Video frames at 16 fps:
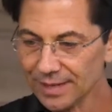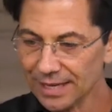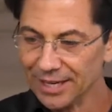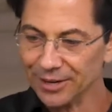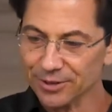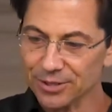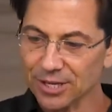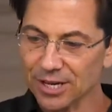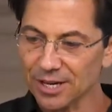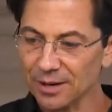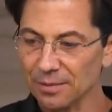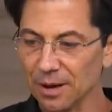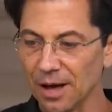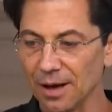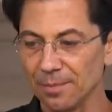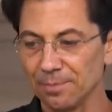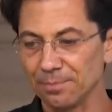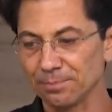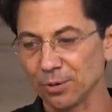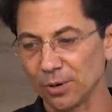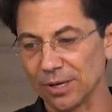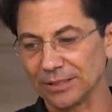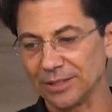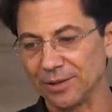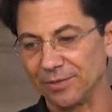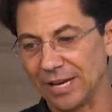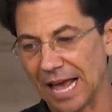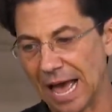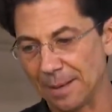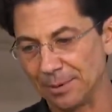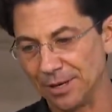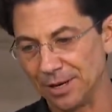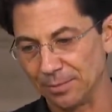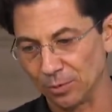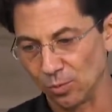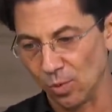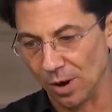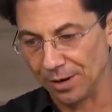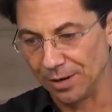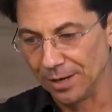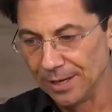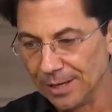here's a productivity habit number 1.